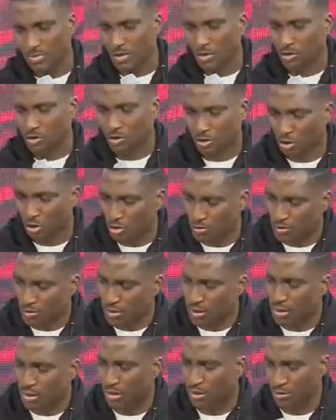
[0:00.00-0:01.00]

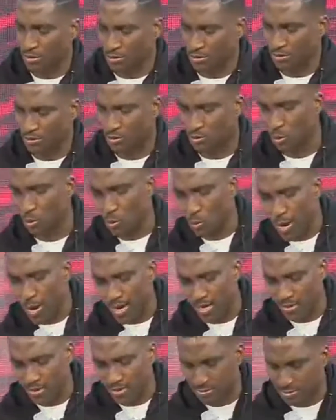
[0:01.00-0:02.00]
Shortcut to
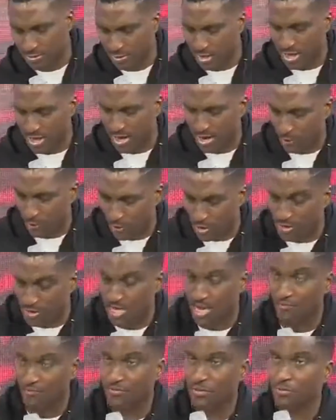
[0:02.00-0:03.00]
wealth. And I want
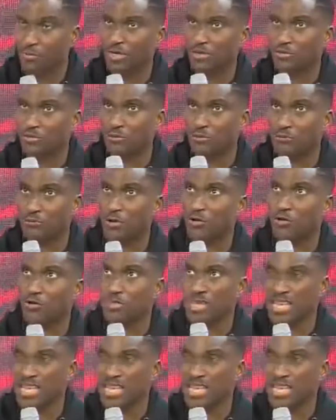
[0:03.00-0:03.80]
everybody to follow